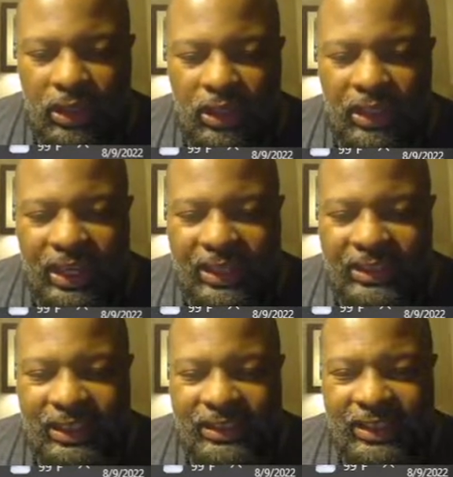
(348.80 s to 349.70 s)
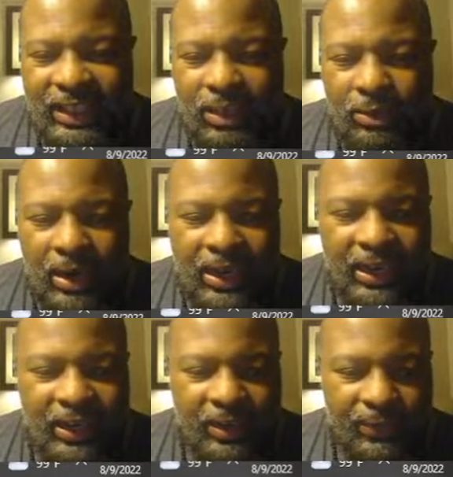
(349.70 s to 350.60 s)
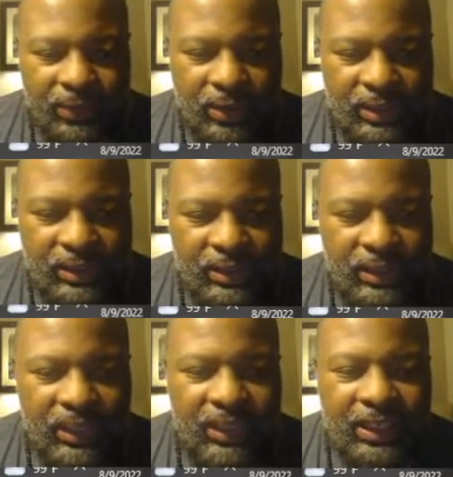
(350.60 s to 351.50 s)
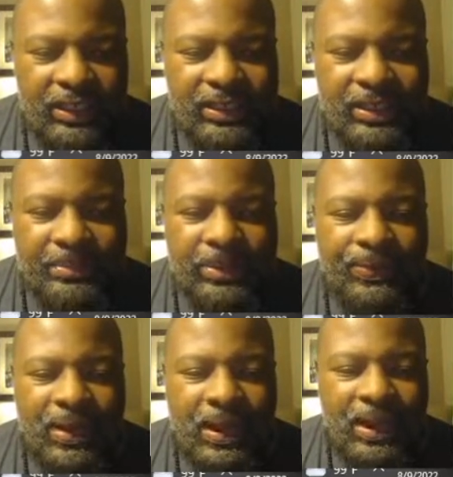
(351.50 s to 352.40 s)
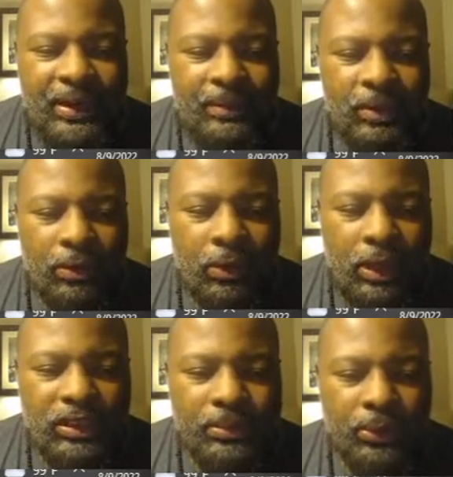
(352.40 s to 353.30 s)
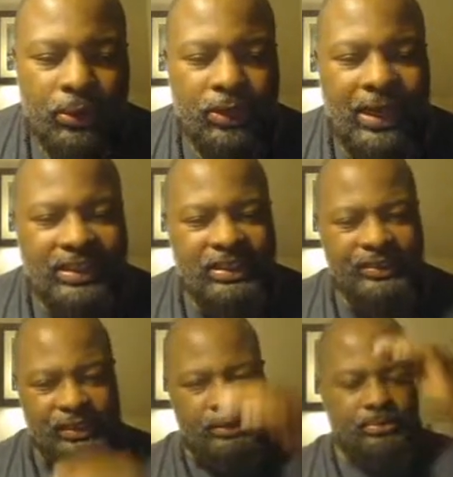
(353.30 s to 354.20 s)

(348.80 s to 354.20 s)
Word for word: Kind of lays it out right here for us. Simplifying cross-border activity.